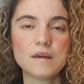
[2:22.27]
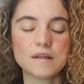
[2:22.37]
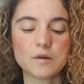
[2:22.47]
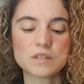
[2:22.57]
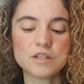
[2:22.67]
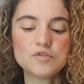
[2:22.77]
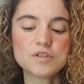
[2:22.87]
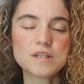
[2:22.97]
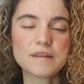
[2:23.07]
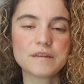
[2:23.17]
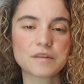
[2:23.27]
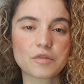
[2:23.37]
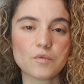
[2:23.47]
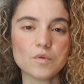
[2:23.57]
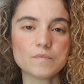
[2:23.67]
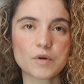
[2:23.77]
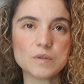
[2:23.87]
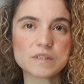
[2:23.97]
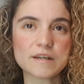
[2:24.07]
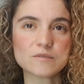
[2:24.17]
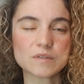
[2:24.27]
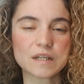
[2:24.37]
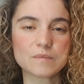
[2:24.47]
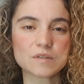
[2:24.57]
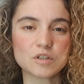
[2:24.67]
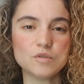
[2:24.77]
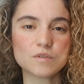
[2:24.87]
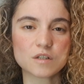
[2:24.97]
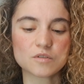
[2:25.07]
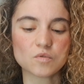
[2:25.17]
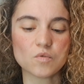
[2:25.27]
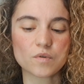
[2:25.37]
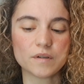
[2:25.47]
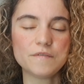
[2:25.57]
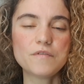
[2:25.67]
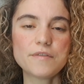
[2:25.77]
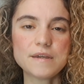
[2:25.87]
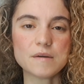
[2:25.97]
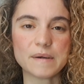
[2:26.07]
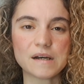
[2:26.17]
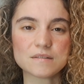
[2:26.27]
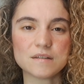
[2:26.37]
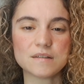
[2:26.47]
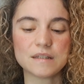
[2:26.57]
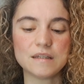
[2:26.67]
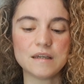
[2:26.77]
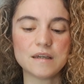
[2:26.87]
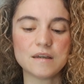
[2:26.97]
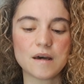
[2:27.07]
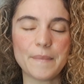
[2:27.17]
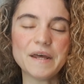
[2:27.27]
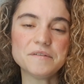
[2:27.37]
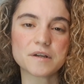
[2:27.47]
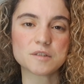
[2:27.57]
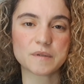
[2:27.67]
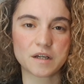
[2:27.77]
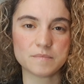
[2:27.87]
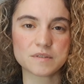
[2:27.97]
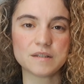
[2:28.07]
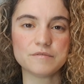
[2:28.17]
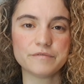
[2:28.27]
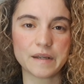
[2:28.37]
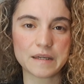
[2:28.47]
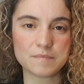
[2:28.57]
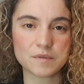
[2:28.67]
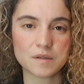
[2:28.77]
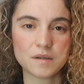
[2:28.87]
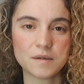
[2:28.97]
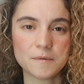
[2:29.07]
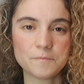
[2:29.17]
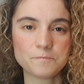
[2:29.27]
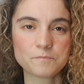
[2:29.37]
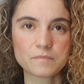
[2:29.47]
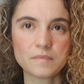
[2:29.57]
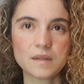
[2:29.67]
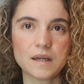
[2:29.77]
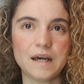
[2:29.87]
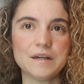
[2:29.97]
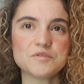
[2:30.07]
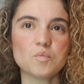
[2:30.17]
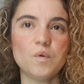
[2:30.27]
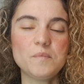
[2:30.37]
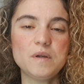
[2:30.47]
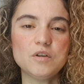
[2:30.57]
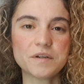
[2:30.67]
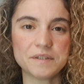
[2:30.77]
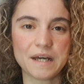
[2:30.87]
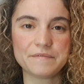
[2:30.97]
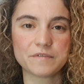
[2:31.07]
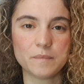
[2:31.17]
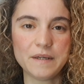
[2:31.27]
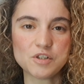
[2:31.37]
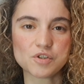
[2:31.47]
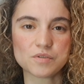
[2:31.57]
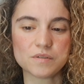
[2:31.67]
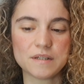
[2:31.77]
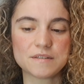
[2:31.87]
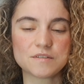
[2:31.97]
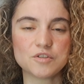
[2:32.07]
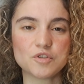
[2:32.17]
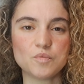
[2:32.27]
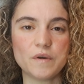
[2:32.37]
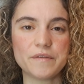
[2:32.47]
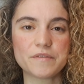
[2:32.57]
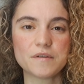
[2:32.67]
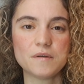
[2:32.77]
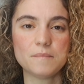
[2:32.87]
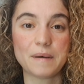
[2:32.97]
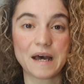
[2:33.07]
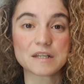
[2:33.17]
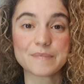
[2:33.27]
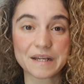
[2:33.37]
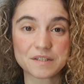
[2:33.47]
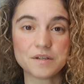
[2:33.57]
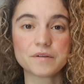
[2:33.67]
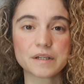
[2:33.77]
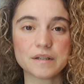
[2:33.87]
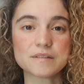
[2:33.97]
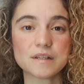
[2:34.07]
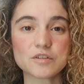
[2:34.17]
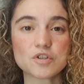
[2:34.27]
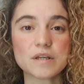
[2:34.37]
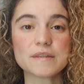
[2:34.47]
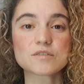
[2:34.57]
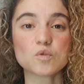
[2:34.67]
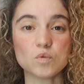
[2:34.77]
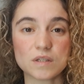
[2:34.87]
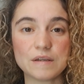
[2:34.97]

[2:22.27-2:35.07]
Now, it's interesting that the thought process was that it was a useless organ. If you think about it, the appendix becomes inflamed. And when we look at that inflammation, it's to do with bad bacteria, essentially, that's causing